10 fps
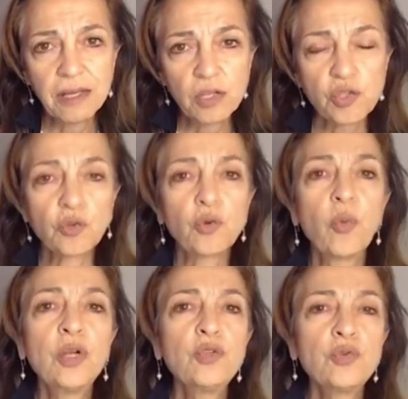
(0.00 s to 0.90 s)
So the
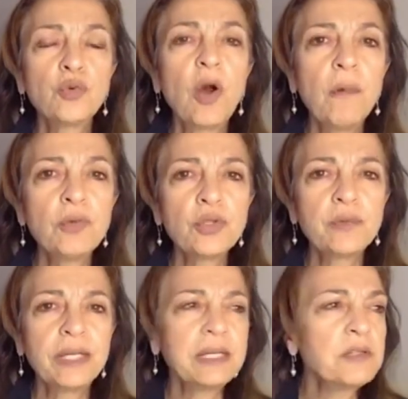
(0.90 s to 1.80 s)
ones who come to
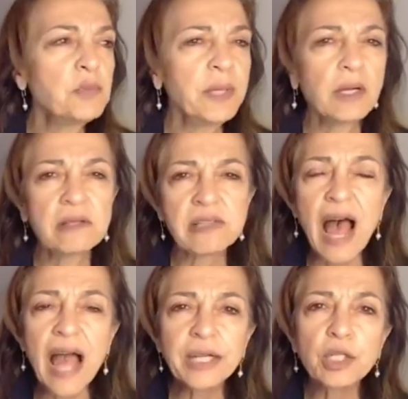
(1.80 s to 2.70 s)
me is because
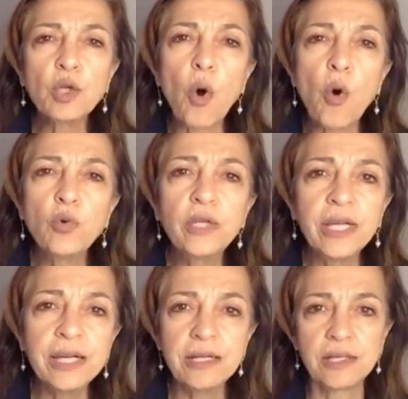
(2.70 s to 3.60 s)
I can hone
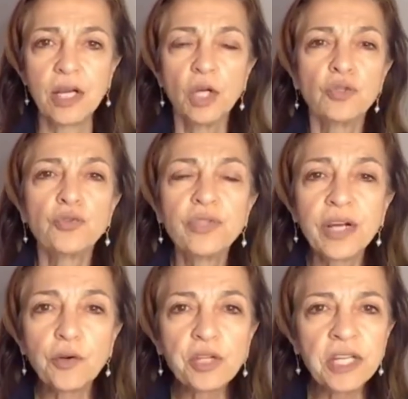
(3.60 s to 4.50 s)
in to
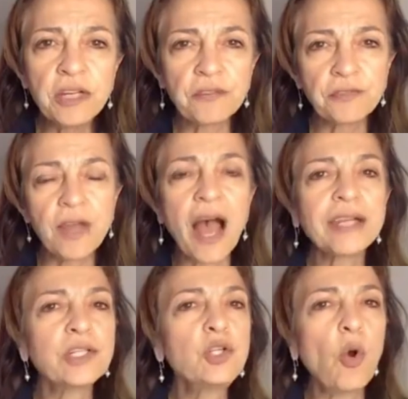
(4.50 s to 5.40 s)
their gift. I
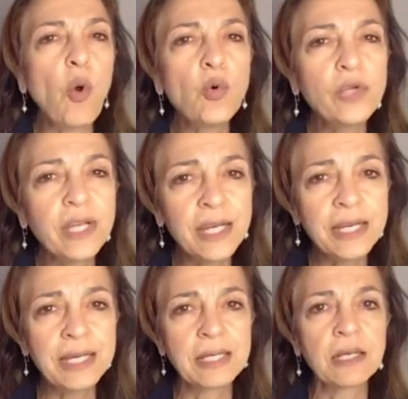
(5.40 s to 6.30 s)
can hone
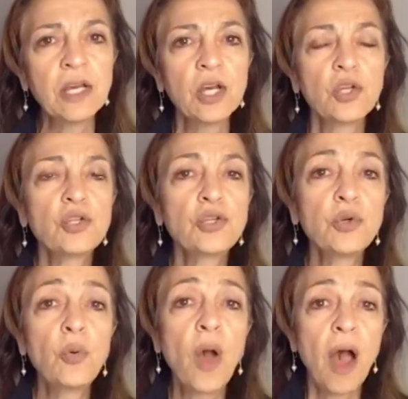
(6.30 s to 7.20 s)
in
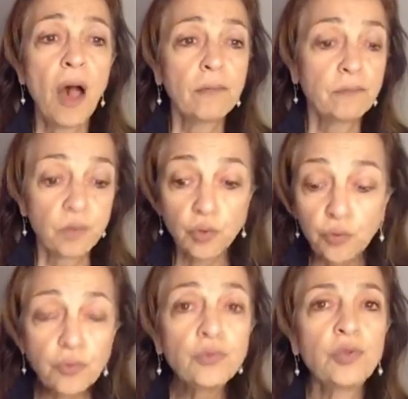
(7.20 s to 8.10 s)
to,
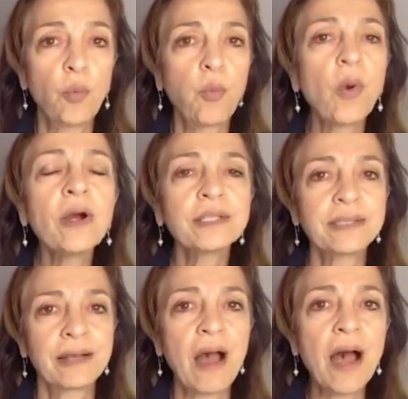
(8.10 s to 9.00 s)
through the work
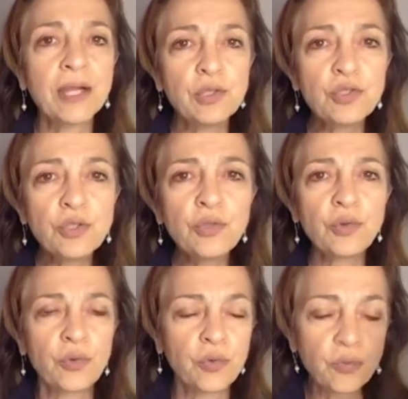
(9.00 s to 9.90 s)
that I
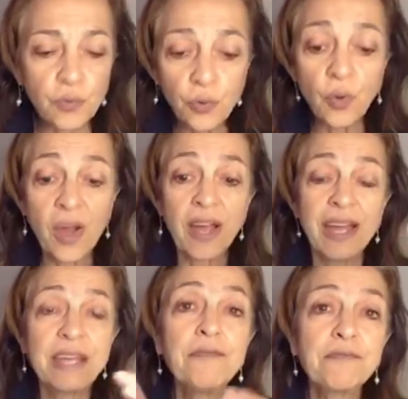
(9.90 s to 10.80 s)
do, through
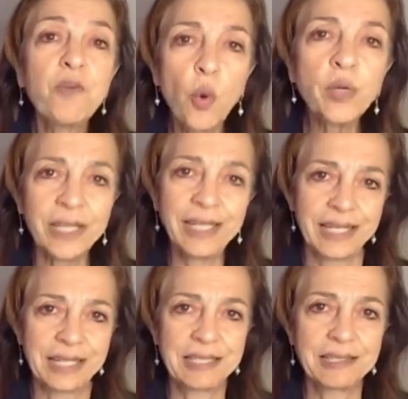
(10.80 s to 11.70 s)
evoking
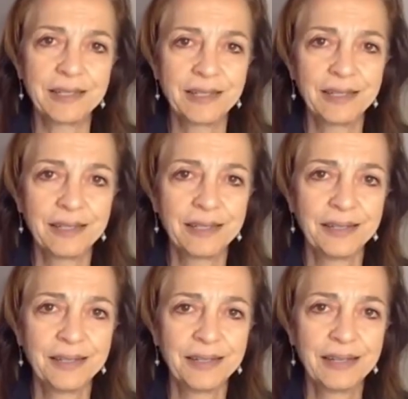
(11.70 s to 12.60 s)
it,
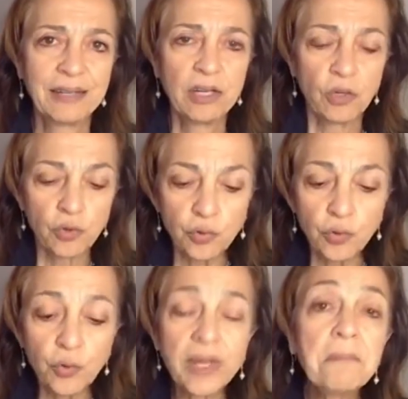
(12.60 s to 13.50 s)

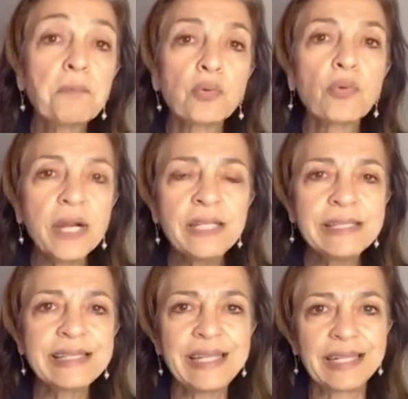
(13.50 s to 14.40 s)
through
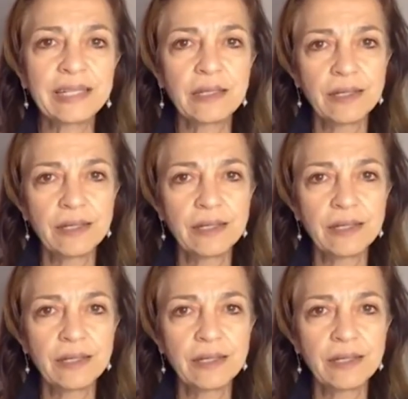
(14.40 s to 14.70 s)
embracing,